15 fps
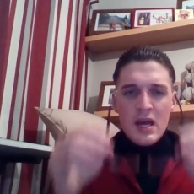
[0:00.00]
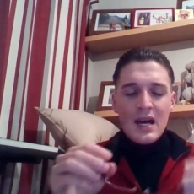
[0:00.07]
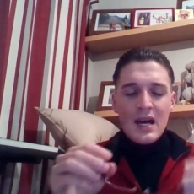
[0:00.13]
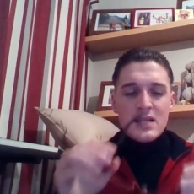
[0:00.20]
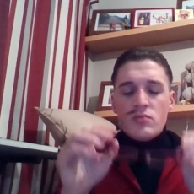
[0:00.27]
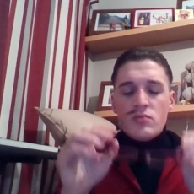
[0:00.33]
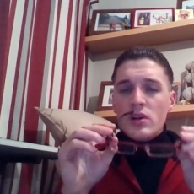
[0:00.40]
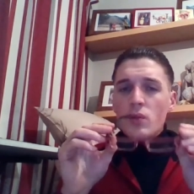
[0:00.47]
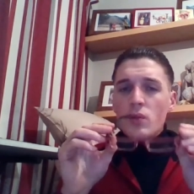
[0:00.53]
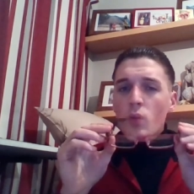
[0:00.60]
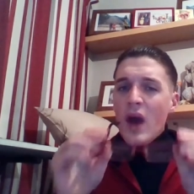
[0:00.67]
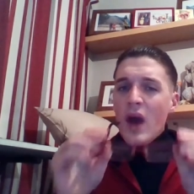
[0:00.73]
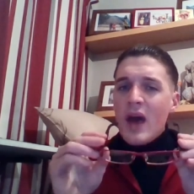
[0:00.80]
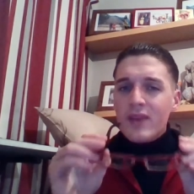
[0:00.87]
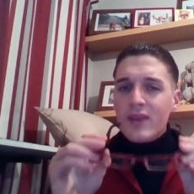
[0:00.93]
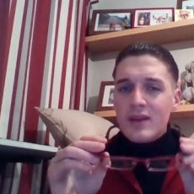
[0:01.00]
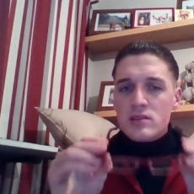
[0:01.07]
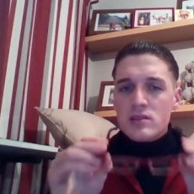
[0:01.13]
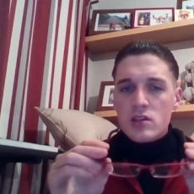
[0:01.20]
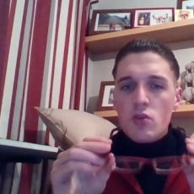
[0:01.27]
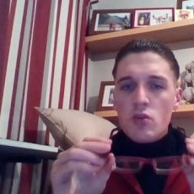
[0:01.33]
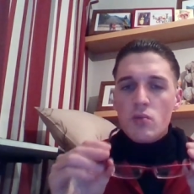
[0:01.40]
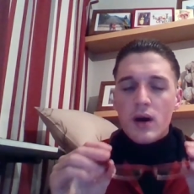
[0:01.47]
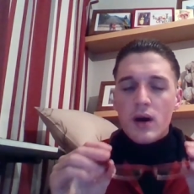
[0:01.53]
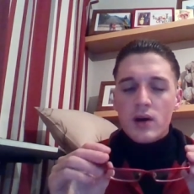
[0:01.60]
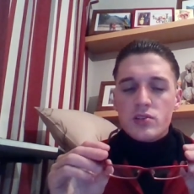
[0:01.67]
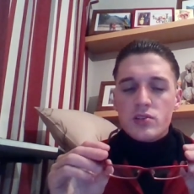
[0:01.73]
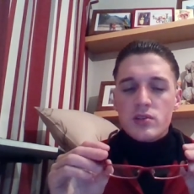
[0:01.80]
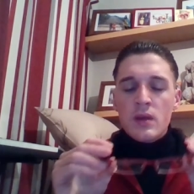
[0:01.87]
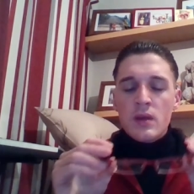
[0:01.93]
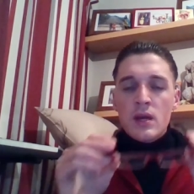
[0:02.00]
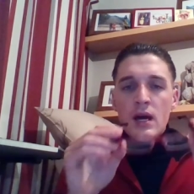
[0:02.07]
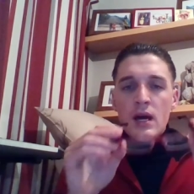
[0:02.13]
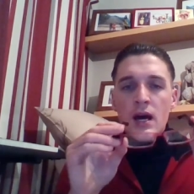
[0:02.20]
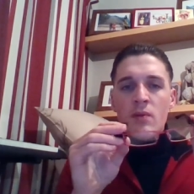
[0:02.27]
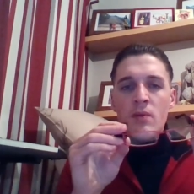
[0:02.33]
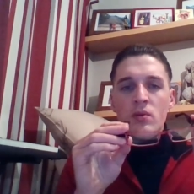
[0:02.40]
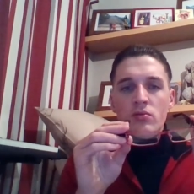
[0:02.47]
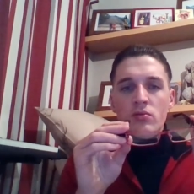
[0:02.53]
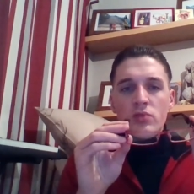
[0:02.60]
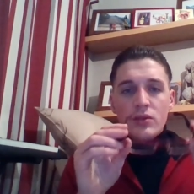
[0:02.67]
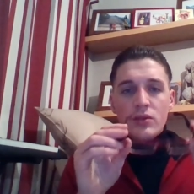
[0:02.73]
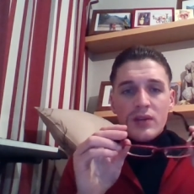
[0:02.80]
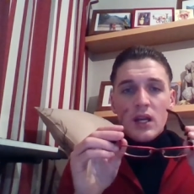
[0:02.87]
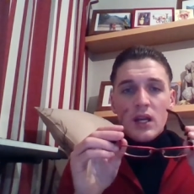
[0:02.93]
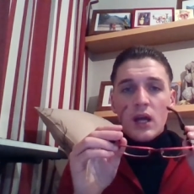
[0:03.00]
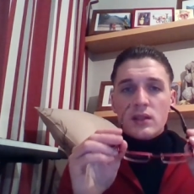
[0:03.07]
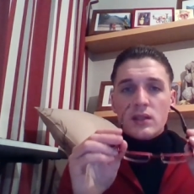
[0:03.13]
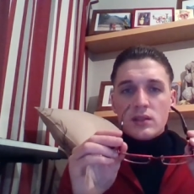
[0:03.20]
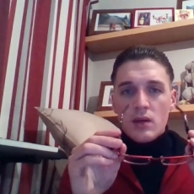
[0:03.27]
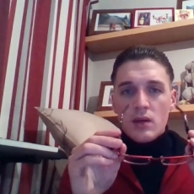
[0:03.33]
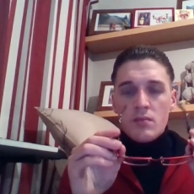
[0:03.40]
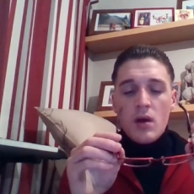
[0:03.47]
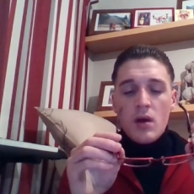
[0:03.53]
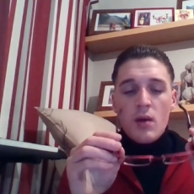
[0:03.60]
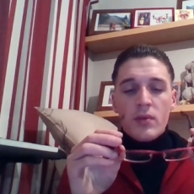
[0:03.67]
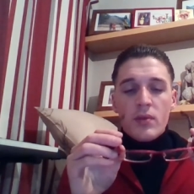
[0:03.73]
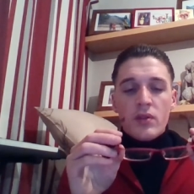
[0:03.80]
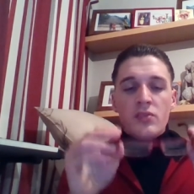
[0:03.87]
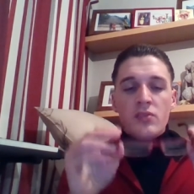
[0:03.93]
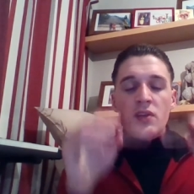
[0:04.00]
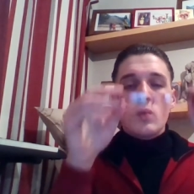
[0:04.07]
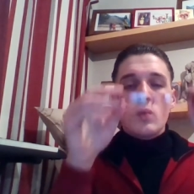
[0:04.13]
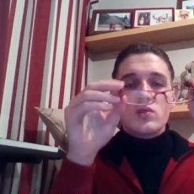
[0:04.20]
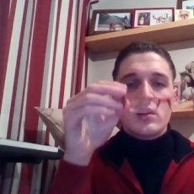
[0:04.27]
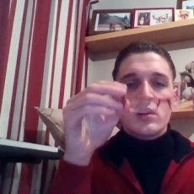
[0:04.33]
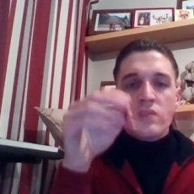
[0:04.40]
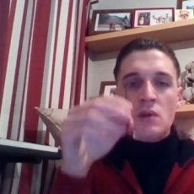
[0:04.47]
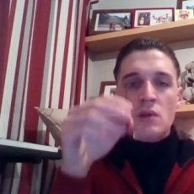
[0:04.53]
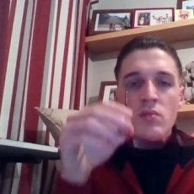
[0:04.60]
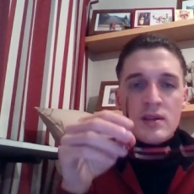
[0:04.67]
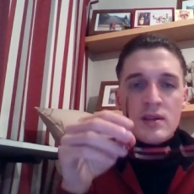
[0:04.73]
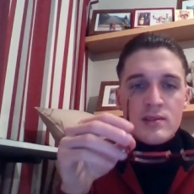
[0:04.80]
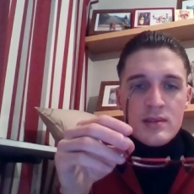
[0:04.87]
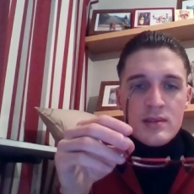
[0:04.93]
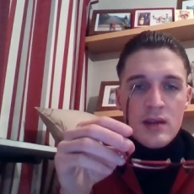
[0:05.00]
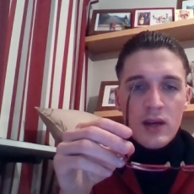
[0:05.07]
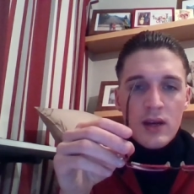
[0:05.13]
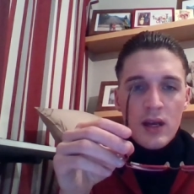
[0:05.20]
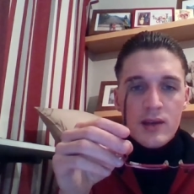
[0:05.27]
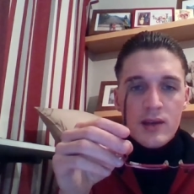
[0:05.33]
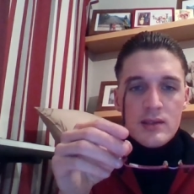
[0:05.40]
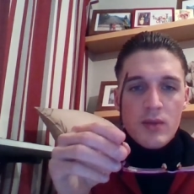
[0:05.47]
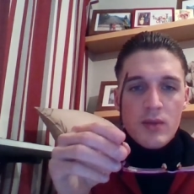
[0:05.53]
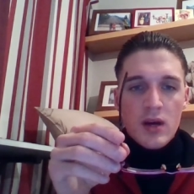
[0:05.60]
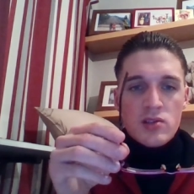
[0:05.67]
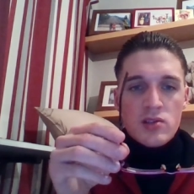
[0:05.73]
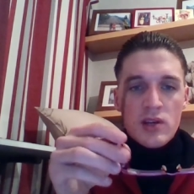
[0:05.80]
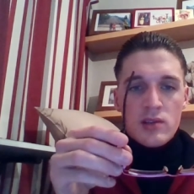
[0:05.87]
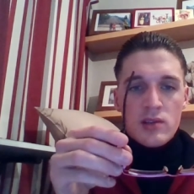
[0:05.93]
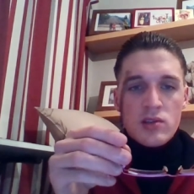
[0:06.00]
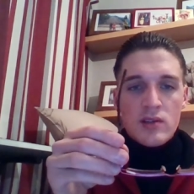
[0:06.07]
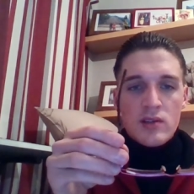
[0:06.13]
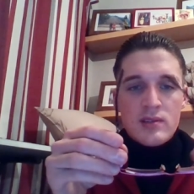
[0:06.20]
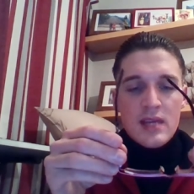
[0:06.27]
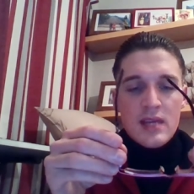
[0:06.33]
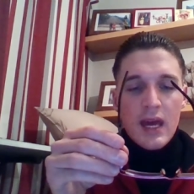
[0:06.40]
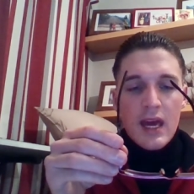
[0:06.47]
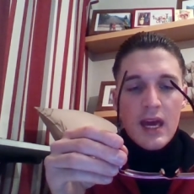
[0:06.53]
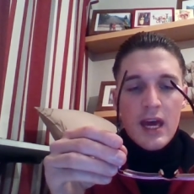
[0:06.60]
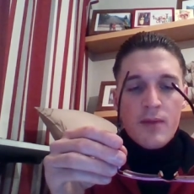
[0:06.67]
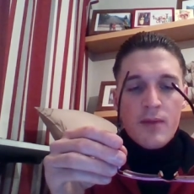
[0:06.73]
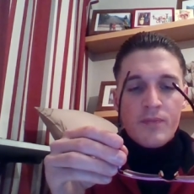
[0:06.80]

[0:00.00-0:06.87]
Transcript: I didn't really wear these too much. Um, really, really liked them. But the thing which I don't necessarily like so much, as you can see here,